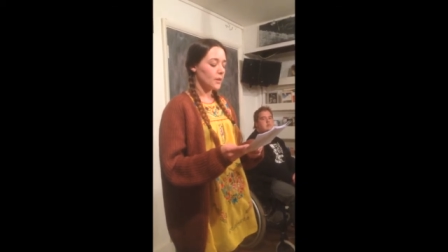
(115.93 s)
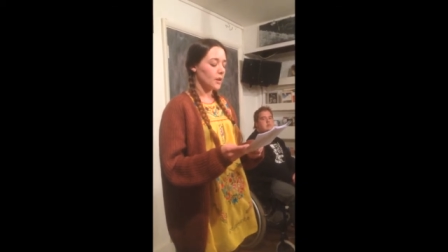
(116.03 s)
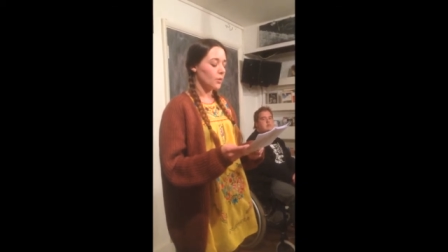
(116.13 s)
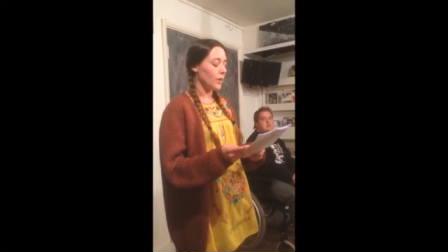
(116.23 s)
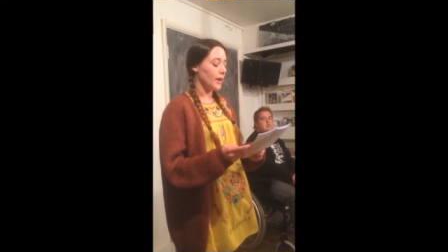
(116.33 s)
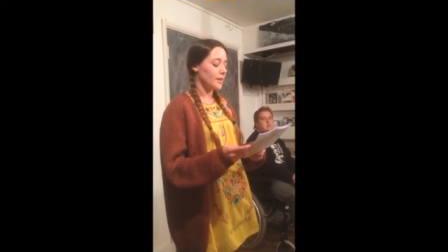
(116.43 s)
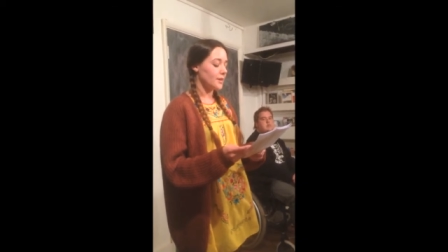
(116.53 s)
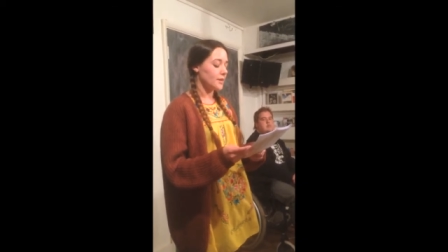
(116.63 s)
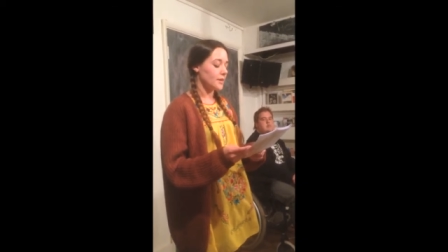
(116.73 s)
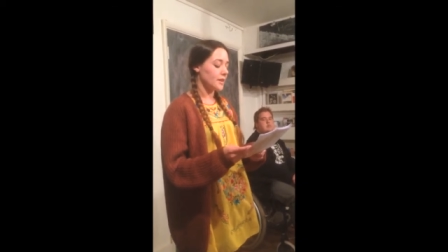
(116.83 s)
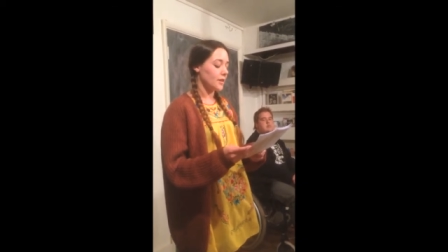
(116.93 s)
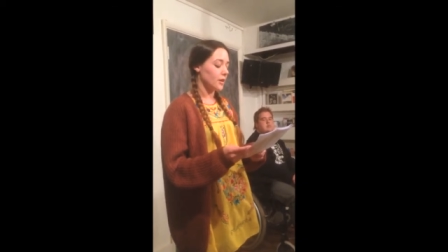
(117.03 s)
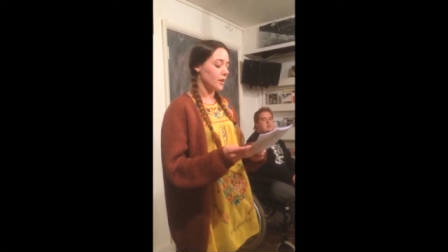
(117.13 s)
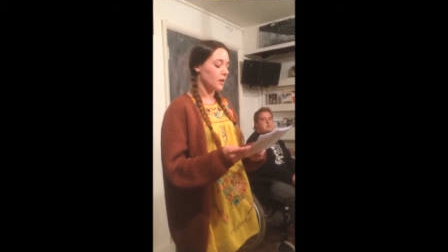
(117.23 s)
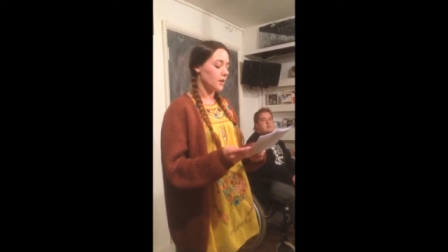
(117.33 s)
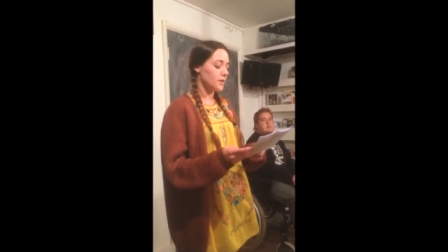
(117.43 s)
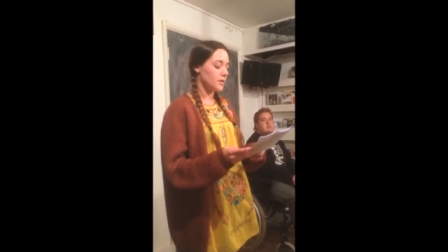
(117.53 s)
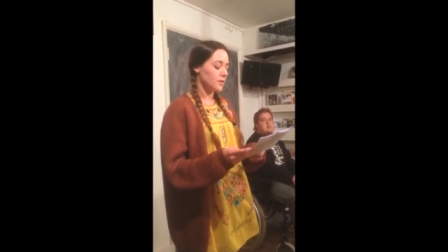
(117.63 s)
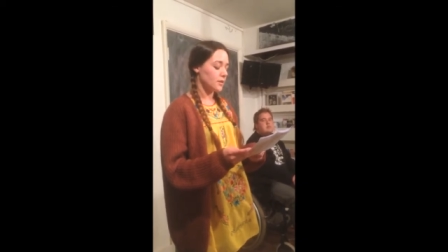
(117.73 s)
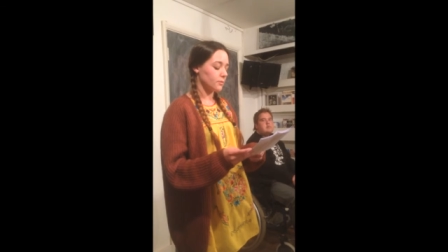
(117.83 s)
and weightlessness never
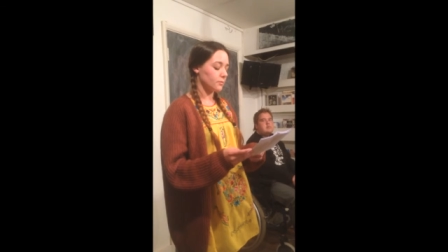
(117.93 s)
lasts